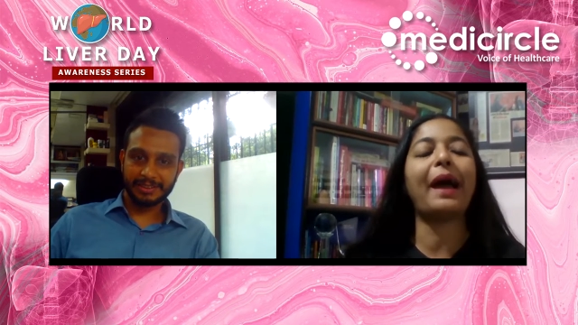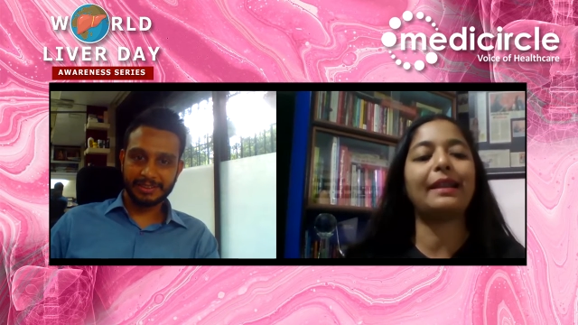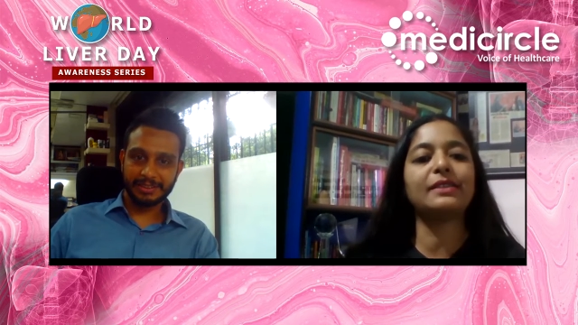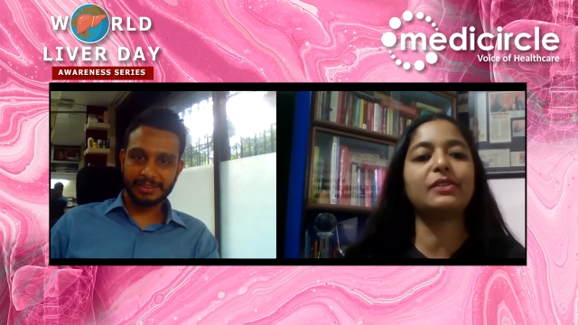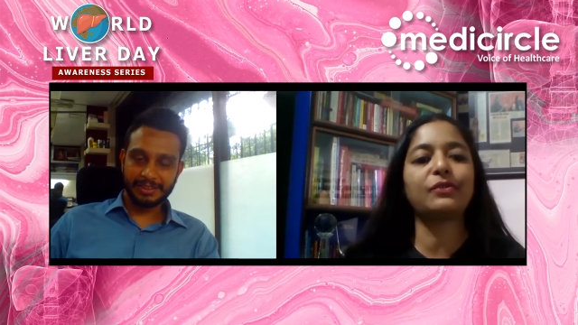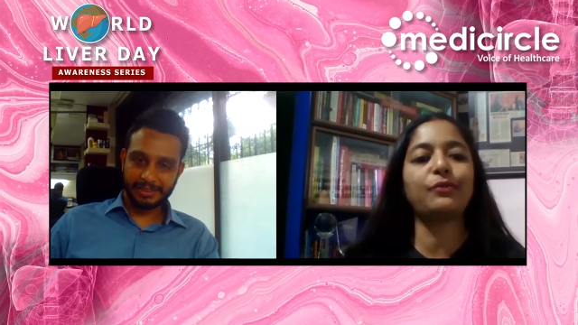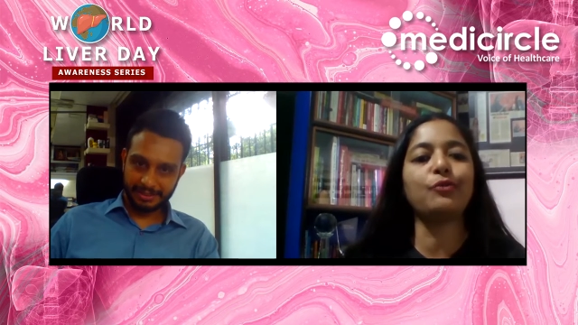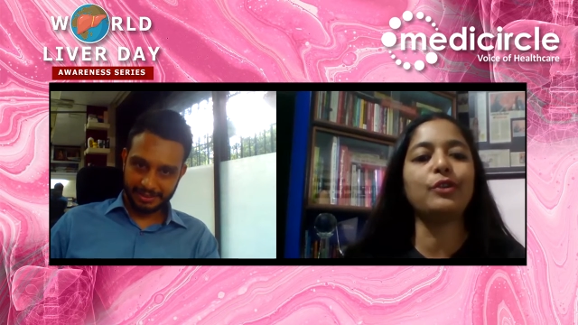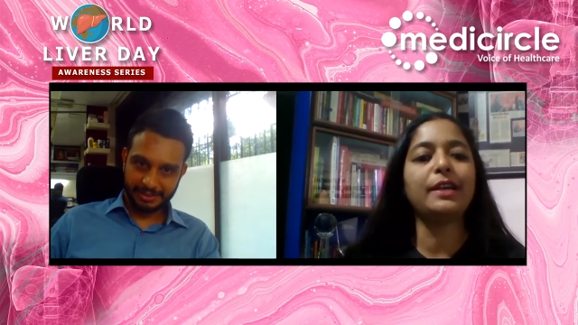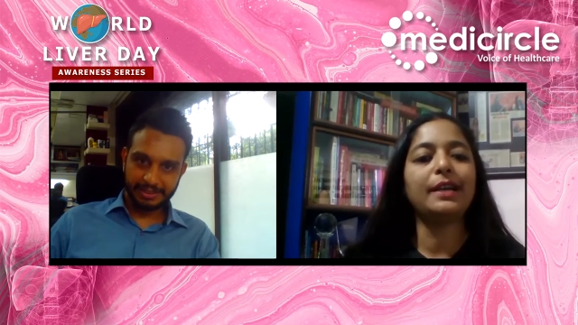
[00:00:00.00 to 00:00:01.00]
Speaker 1: balanced
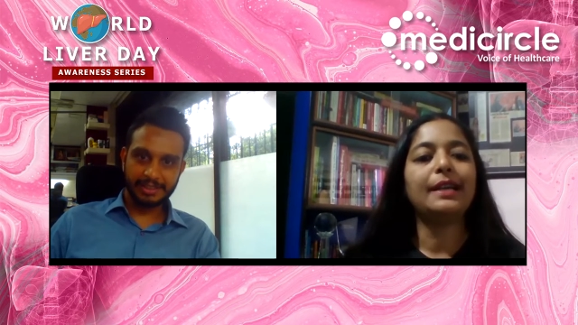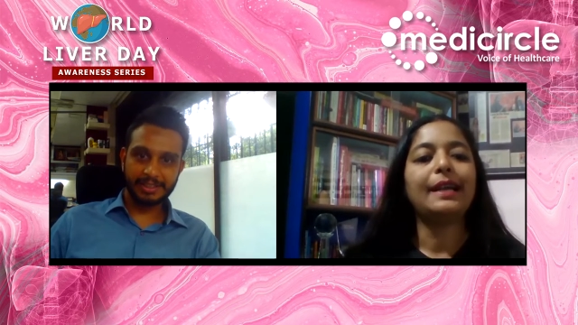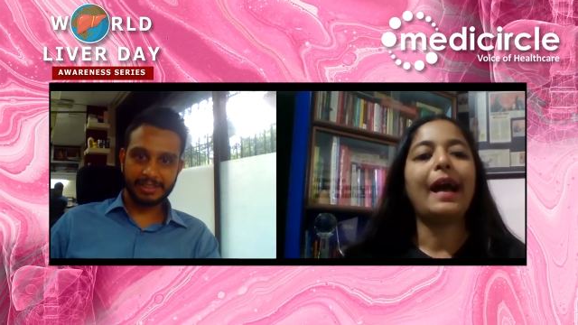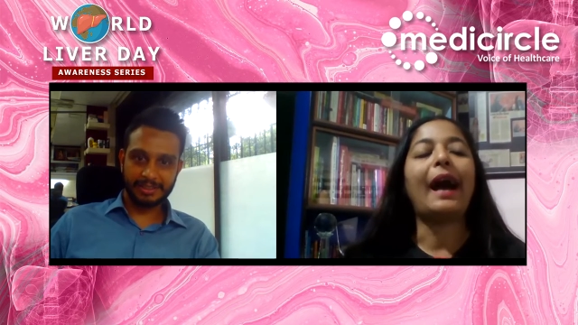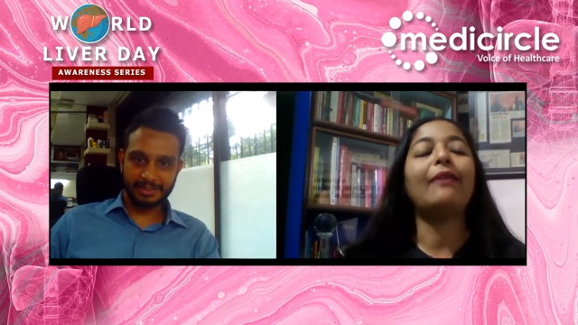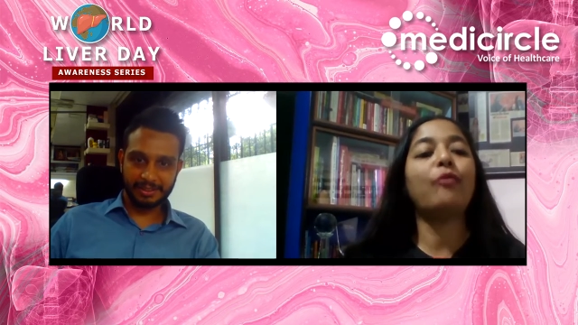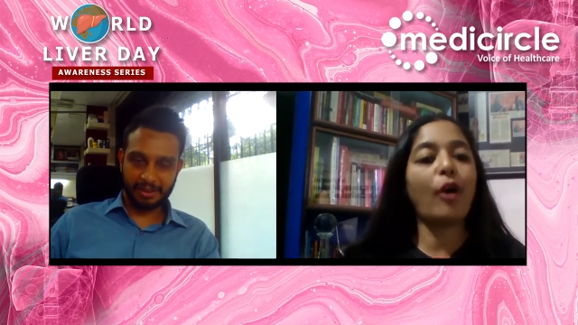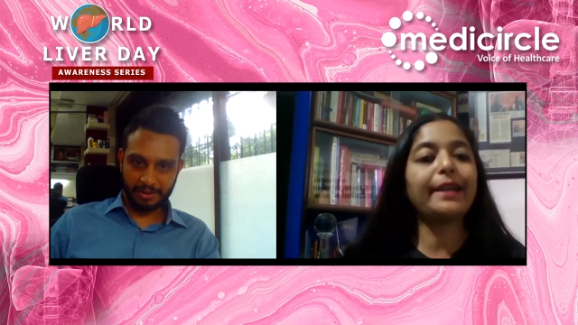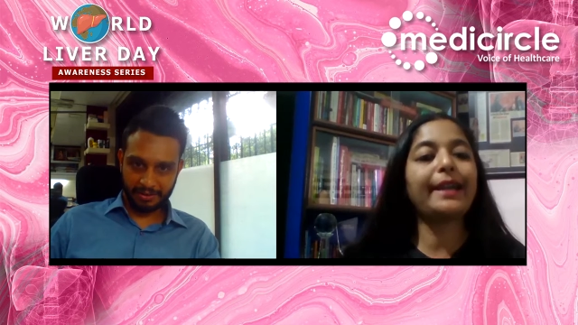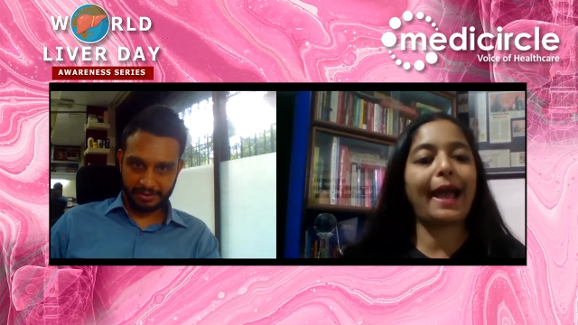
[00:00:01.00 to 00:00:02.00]
food,
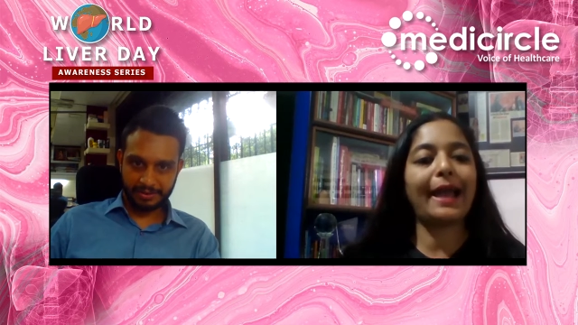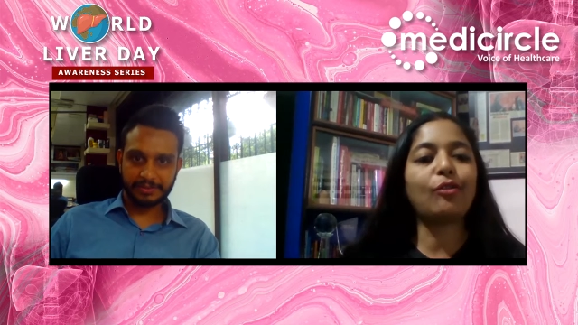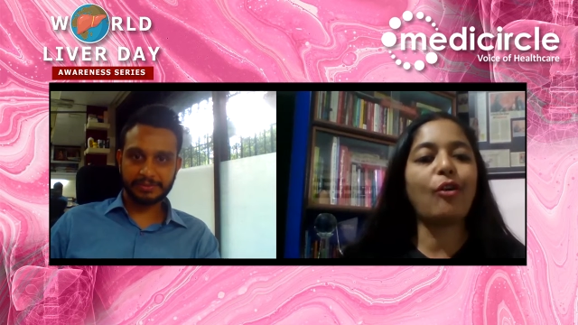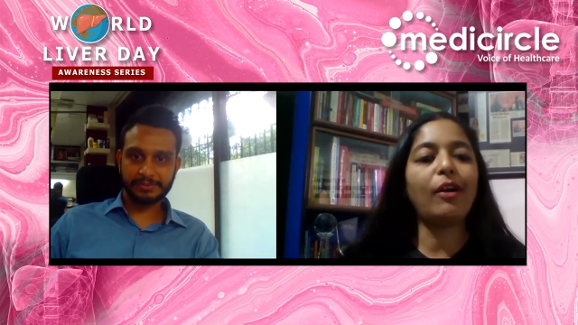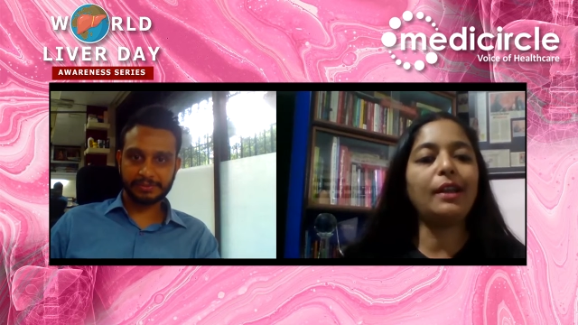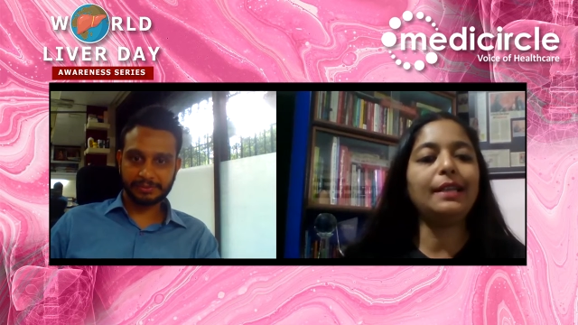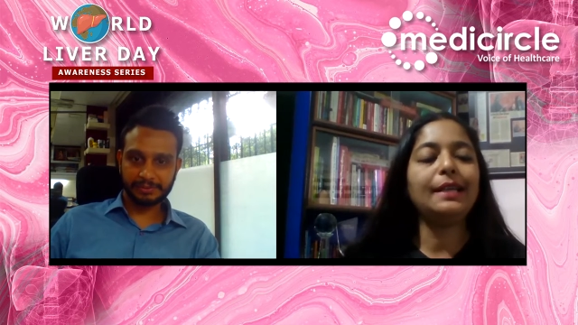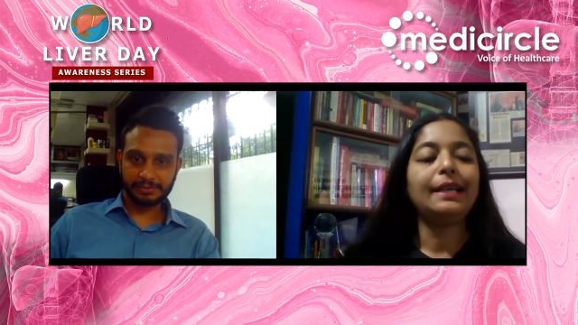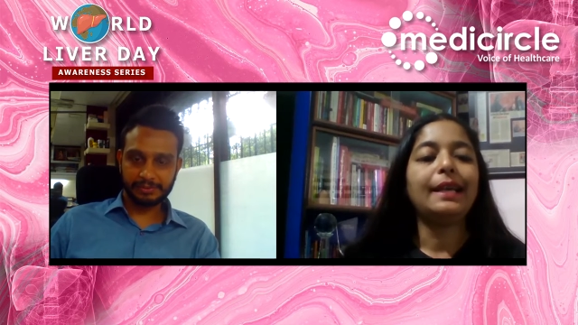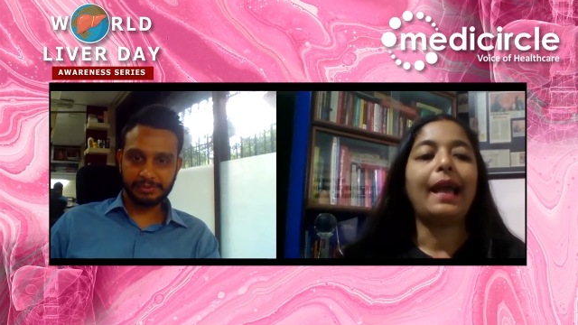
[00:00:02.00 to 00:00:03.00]
avoid
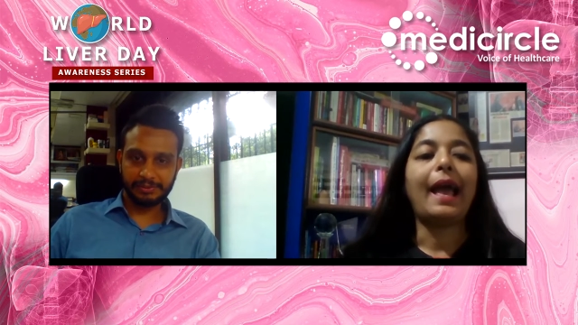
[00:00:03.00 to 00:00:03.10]
alcohol,